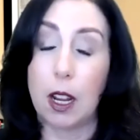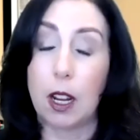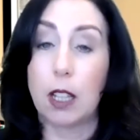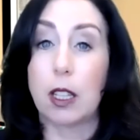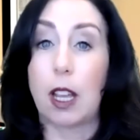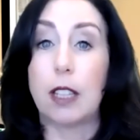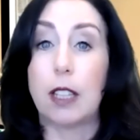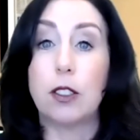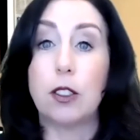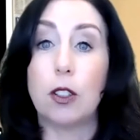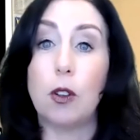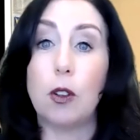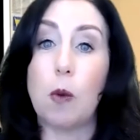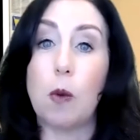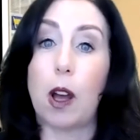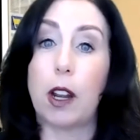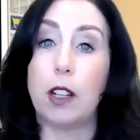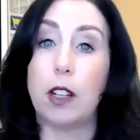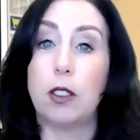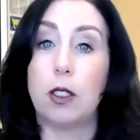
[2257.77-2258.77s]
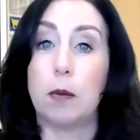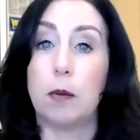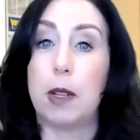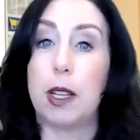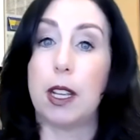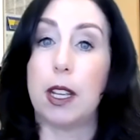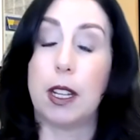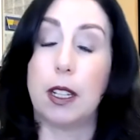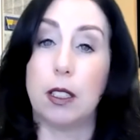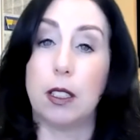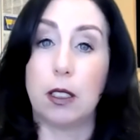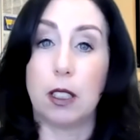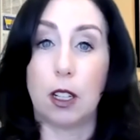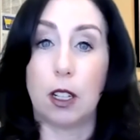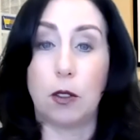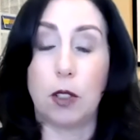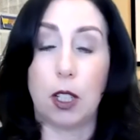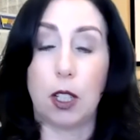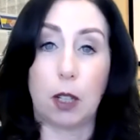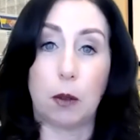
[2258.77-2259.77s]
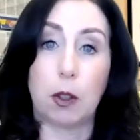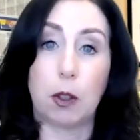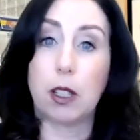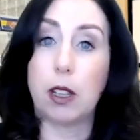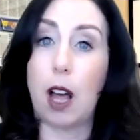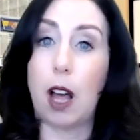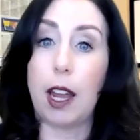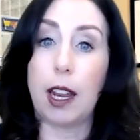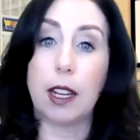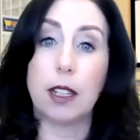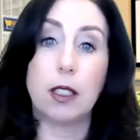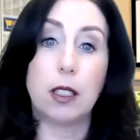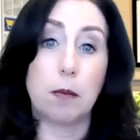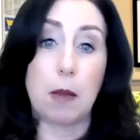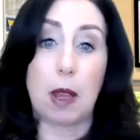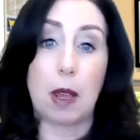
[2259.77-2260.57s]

because I still wanted to be in, you know, dealing with clients.